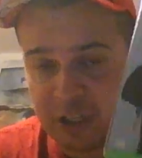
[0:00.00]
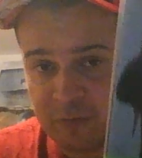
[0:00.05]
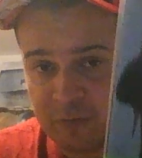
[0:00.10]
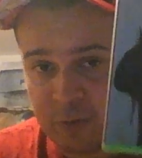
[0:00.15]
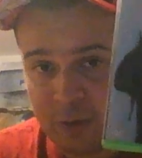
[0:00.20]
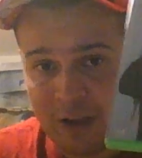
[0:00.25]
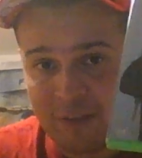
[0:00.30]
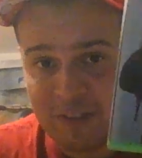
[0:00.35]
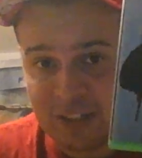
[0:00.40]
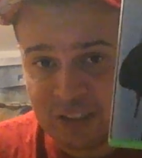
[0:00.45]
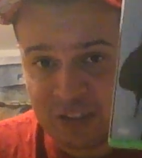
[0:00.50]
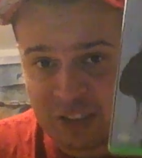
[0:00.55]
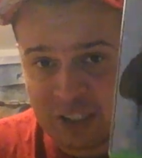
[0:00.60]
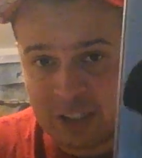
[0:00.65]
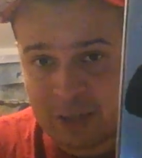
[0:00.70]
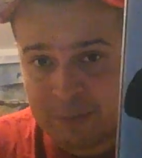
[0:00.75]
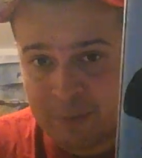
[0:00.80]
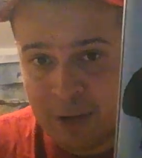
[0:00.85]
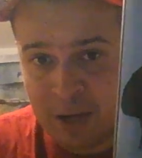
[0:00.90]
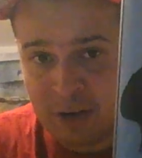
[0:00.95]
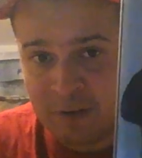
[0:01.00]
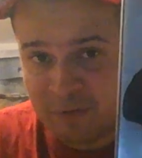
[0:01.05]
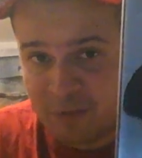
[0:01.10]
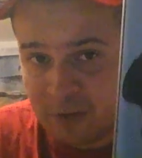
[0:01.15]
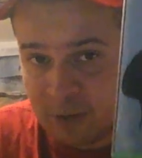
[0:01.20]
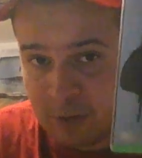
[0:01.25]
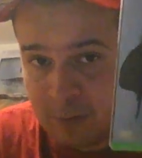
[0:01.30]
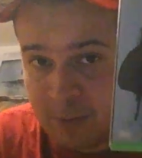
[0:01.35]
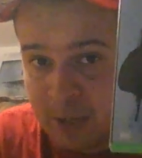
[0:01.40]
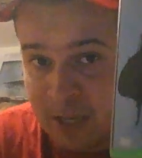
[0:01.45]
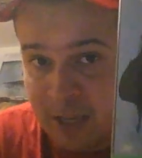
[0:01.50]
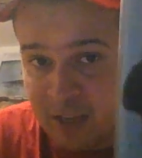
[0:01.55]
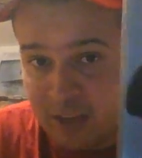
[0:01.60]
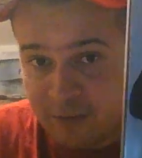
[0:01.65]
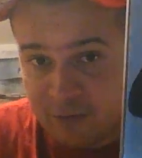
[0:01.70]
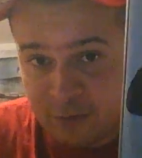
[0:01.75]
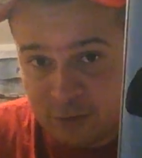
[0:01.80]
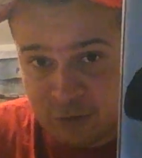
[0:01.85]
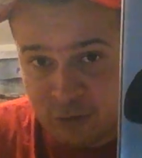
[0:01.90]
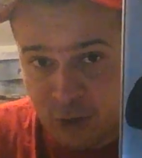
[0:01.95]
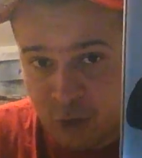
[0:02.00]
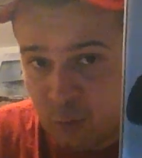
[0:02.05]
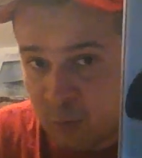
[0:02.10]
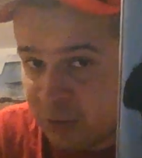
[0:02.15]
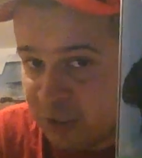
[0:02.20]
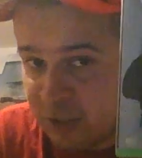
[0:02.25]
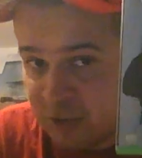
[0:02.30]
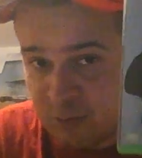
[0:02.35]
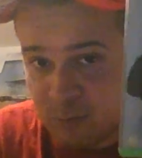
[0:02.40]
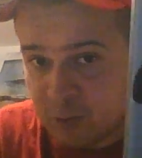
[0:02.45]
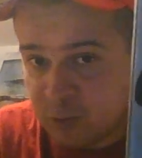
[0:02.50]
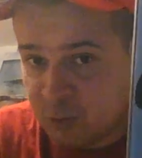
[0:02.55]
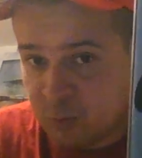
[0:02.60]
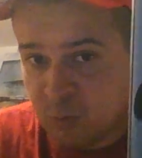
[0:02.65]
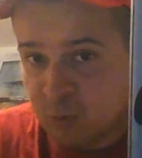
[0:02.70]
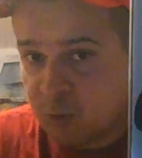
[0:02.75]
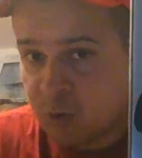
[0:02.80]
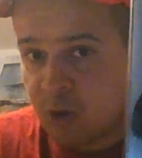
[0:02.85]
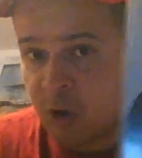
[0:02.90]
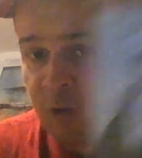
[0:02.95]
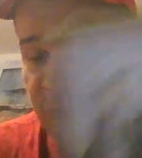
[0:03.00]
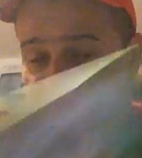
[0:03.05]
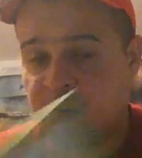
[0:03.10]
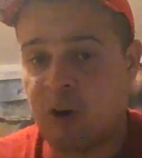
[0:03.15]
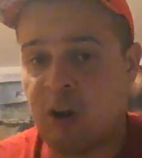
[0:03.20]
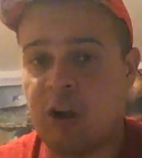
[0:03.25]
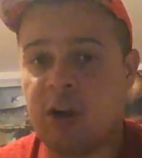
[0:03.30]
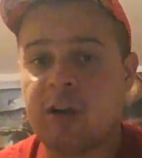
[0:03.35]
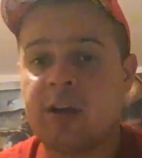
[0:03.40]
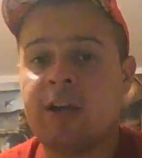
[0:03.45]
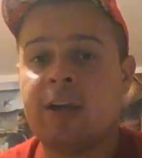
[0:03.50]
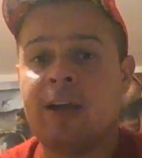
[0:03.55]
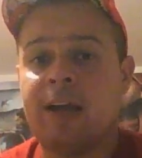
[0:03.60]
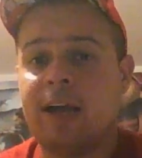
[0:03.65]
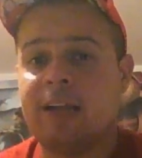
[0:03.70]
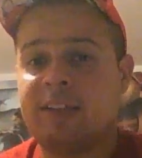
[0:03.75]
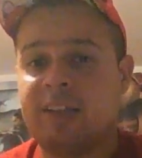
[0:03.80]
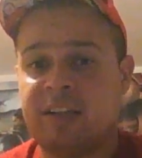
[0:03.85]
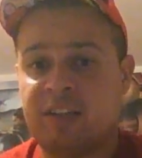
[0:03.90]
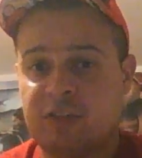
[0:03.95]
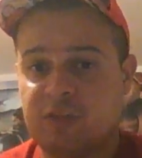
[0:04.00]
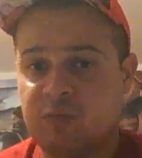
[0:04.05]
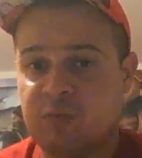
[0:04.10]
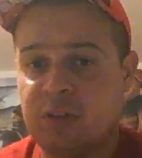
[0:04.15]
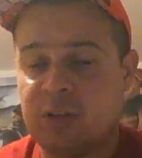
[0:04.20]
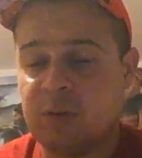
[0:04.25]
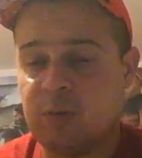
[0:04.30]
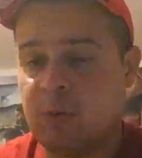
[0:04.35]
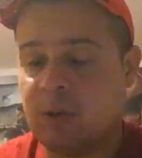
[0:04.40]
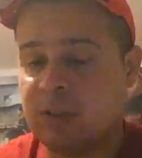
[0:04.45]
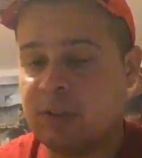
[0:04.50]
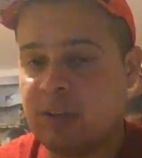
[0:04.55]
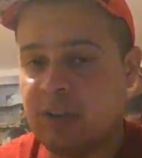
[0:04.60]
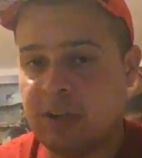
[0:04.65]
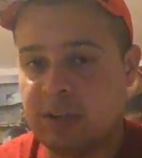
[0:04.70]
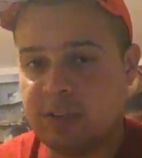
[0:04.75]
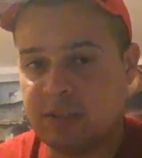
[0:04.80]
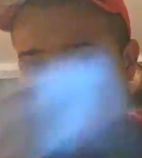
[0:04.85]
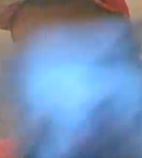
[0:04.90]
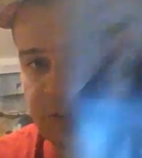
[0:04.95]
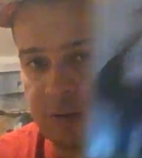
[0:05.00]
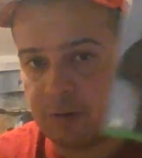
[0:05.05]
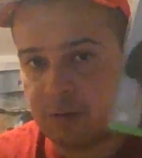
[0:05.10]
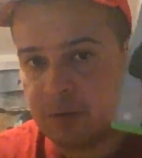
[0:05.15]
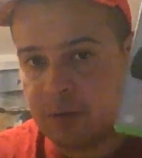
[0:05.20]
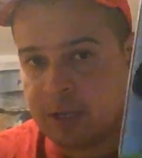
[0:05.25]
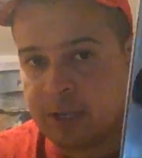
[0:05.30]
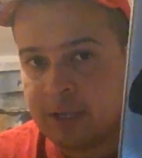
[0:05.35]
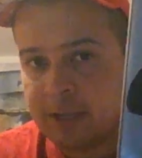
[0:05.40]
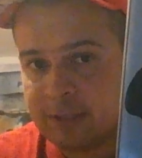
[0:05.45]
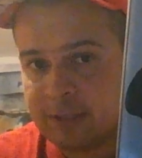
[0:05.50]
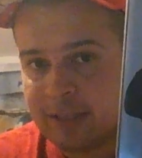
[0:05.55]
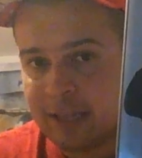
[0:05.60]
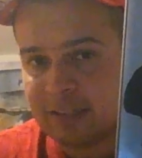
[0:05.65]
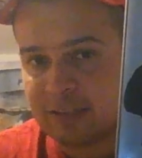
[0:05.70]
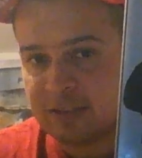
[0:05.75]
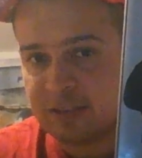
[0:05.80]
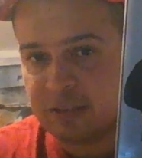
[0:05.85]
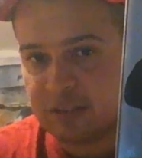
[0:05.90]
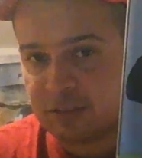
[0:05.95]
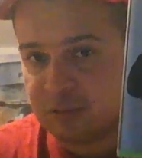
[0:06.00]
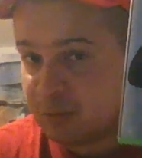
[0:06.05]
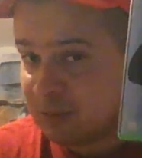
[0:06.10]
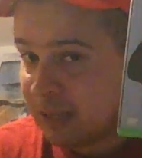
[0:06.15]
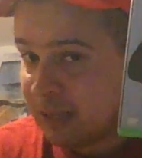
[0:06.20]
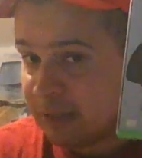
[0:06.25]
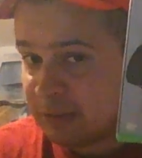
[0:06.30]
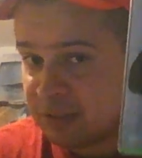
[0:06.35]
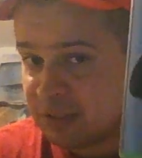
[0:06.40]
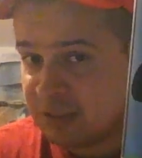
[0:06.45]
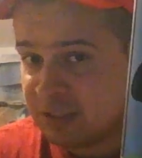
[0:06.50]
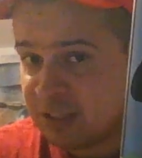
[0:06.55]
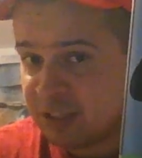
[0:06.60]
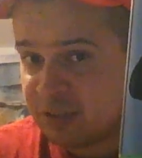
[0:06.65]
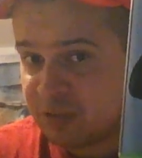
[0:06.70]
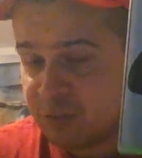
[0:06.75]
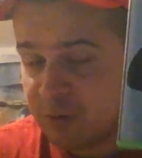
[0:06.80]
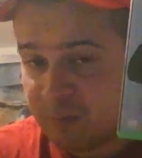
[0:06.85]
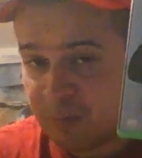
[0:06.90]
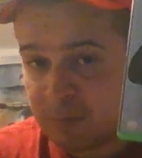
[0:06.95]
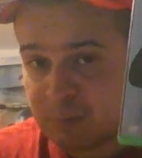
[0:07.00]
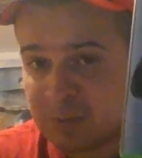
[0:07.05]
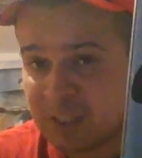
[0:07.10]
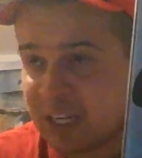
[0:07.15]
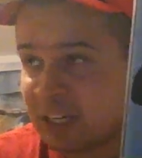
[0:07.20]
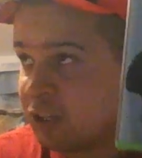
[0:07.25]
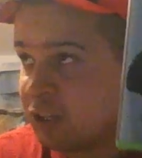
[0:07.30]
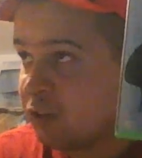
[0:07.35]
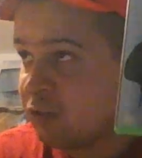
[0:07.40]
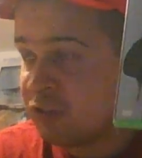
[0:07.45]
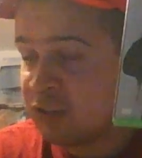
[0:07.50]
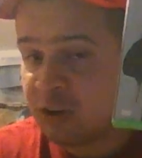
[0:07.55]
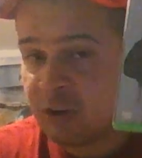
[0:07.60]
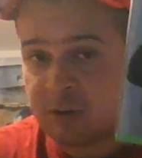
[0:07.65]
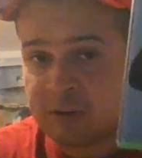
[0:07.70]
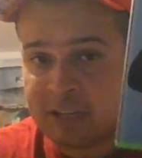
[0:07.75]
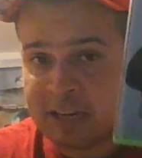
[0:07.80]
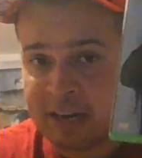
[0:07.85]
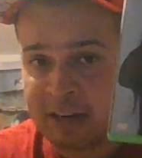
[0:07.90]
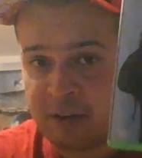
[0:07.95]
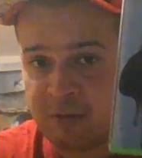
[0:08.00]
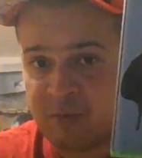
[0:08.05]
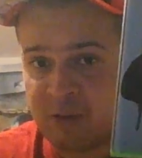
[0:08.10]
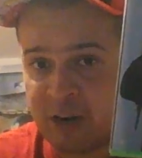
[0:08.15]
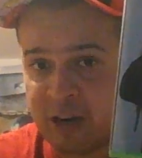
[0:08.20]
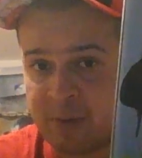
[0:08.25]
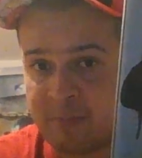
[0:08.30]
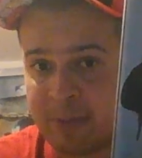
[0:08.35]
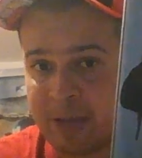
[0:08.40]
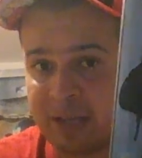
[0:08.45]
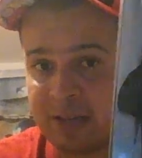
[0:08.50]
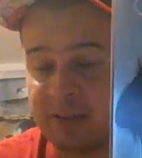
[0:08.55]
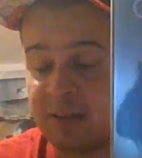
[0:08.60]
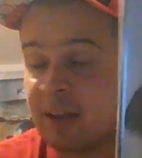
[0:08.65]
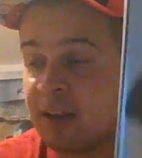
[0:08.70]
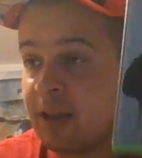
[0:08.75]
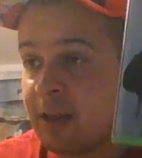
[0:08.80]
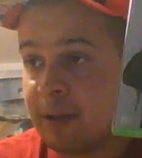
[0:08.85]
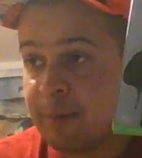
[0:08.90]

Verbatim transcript: And if you haven't seen a Bond film, if you start with this one, you won't go wrong. I think it's really well done. So that's a 2006 film from 10 years ago that I could recommend.